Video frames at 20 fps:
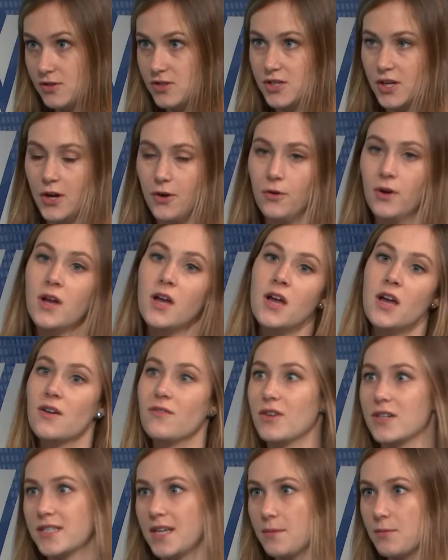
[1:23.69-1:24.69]
So,
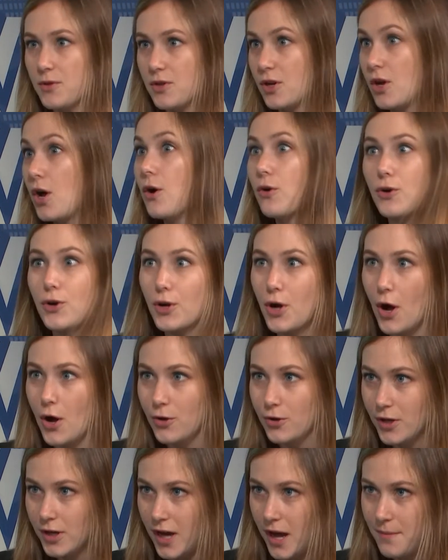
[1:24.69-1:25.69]
for example, the
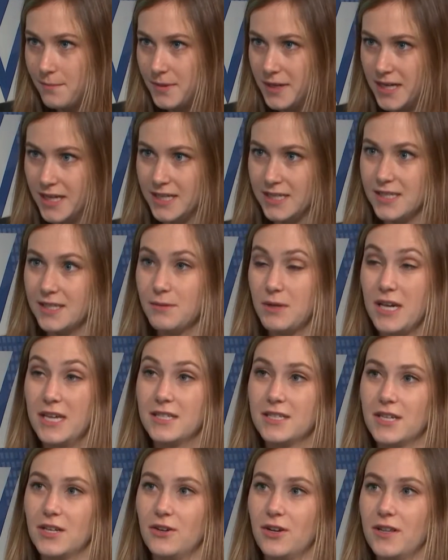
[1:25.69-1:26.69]
Coca-Cola company is
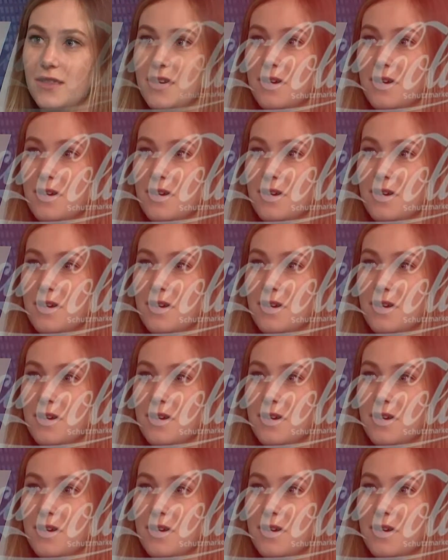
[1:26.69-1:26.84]
considering